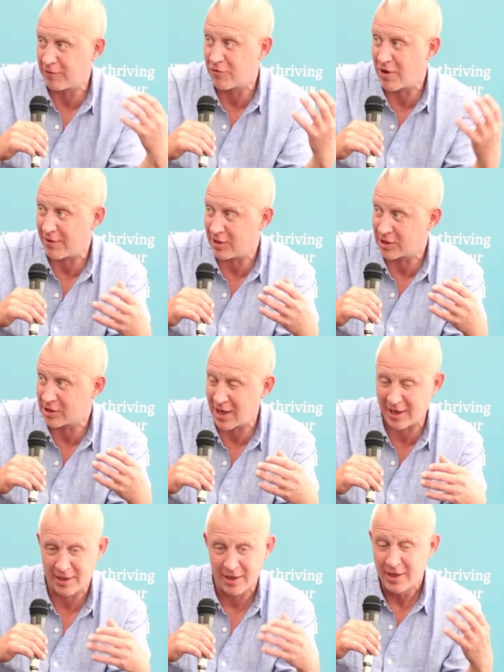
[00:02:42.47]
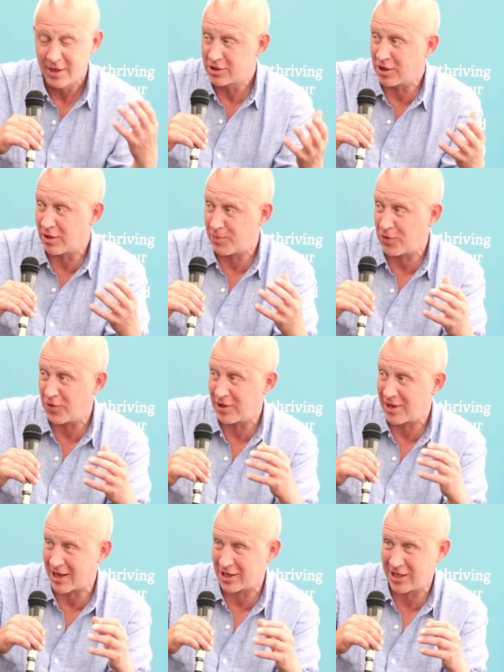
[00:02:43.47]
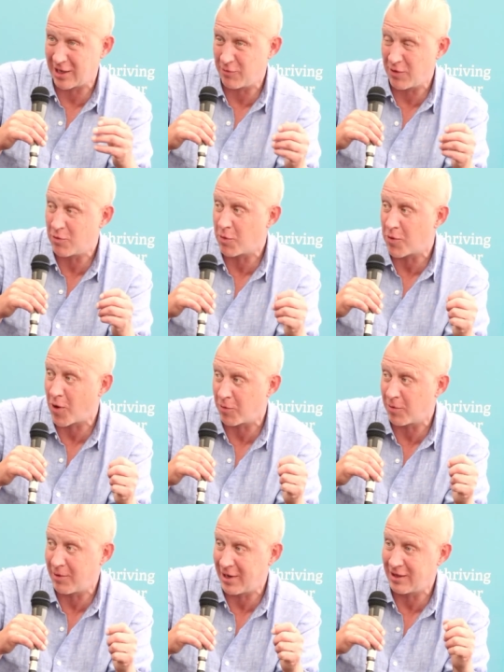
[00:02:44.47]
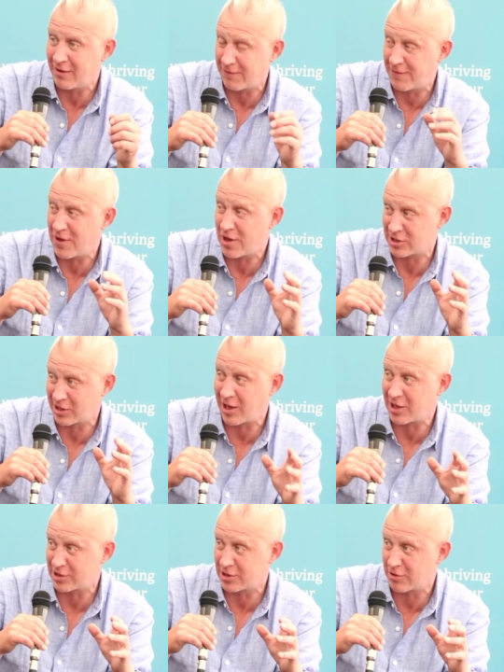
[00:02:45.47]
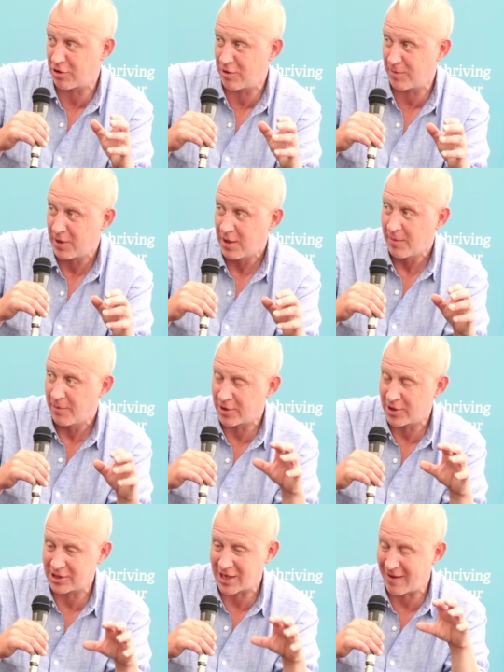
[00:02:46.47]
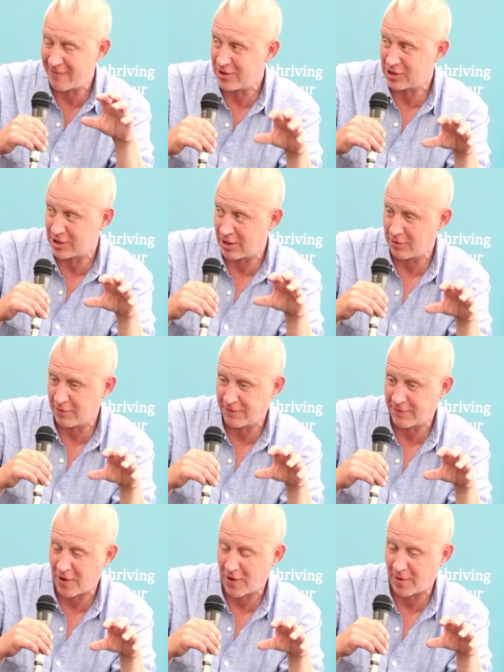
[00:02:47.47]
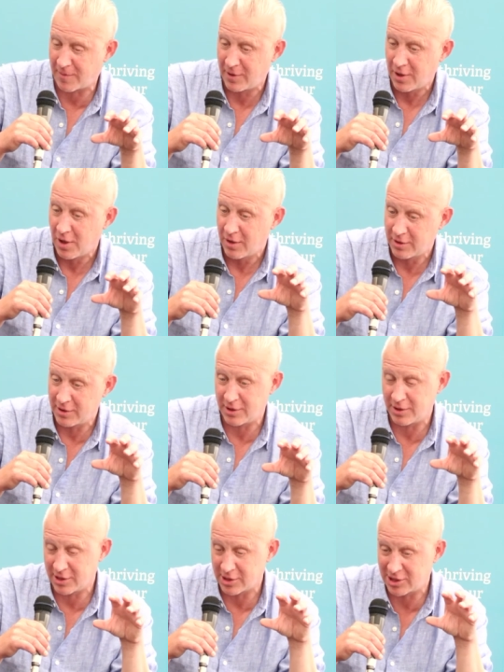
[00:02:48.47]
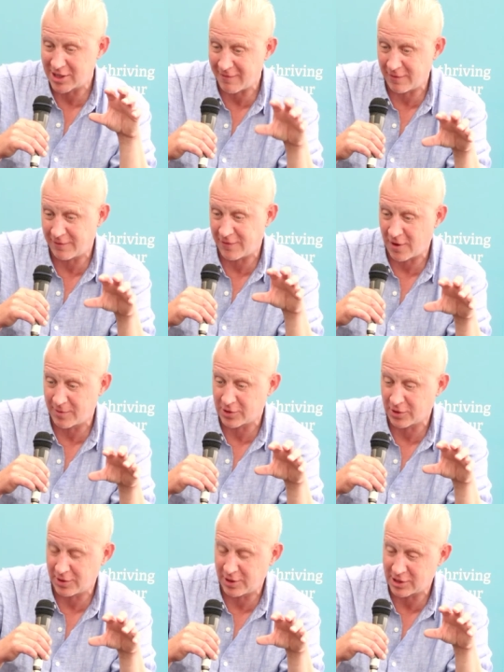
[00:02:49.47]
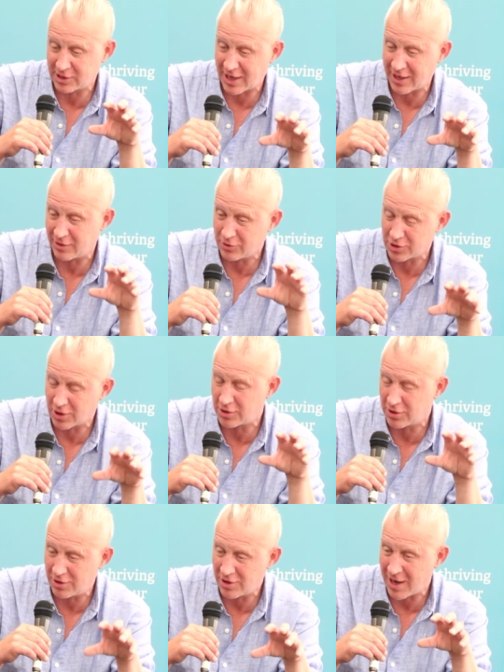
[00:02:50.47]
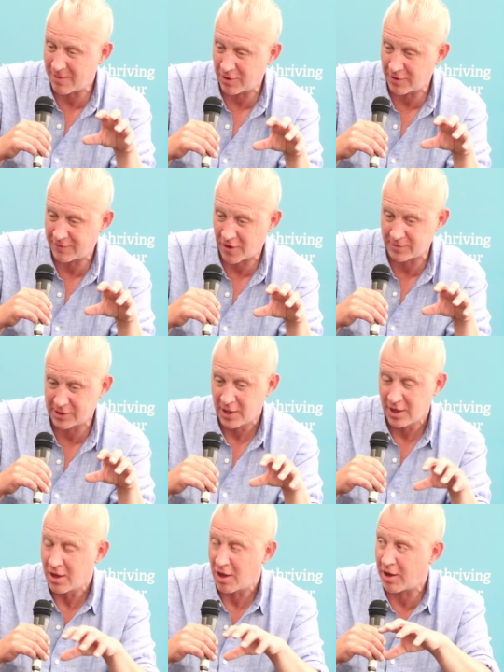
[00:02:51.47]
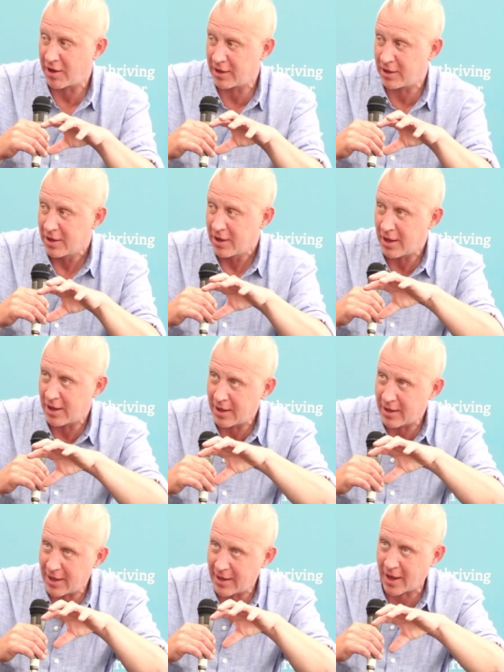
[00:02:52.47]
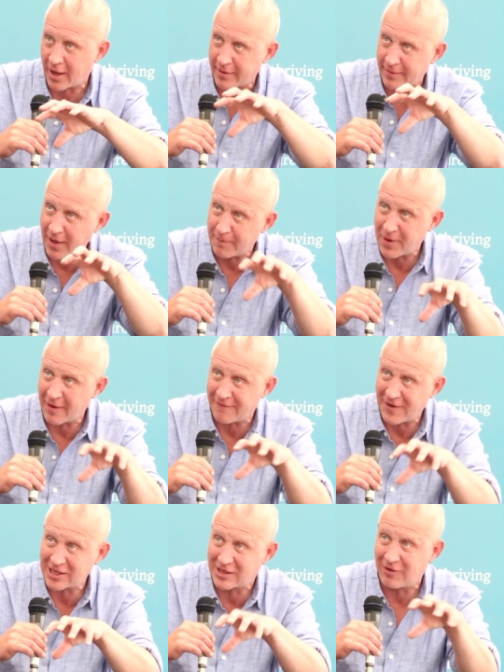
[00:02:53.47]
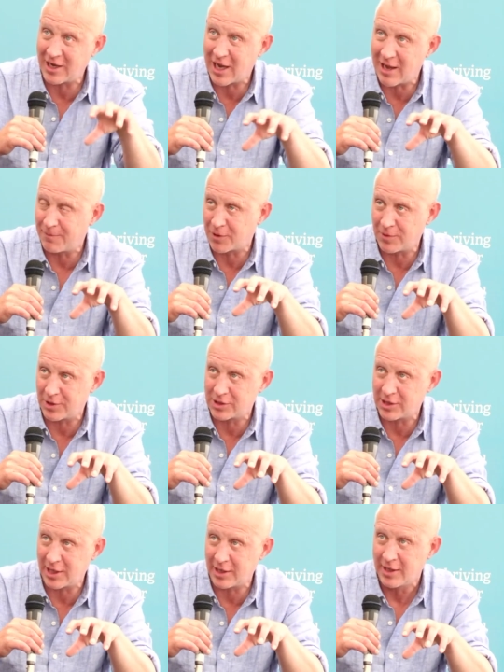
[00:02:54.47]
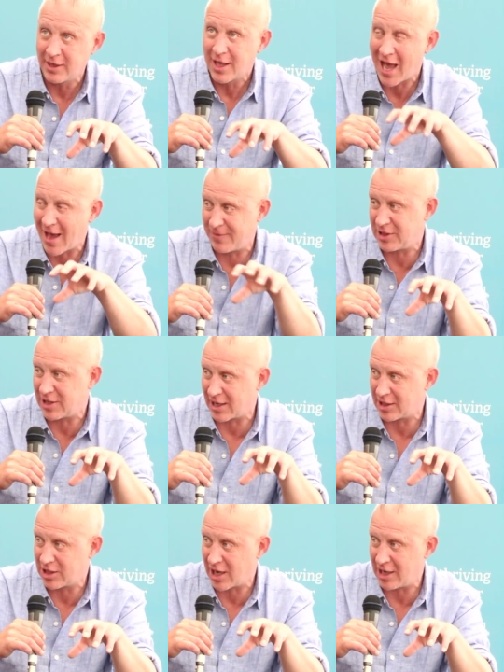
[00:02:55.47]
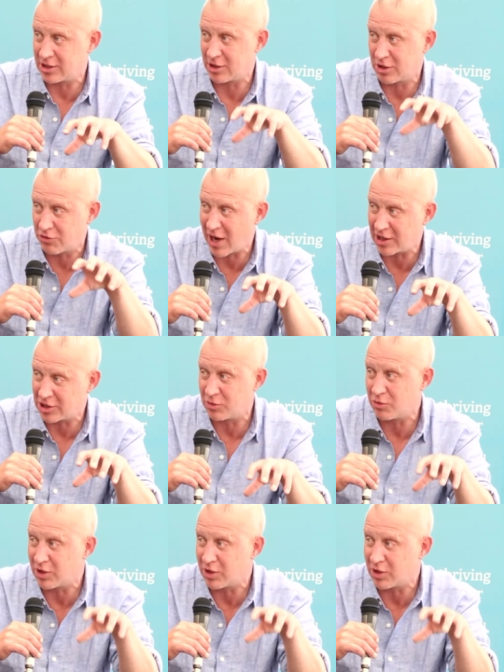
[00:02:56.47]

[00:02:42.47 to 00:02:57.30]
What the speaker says: throughout the estate, to the point actually we were probably the first cluster group, because every single farm, the seven farms on the estate and also two neighbouring farms, I effectively implemented habitat change and creation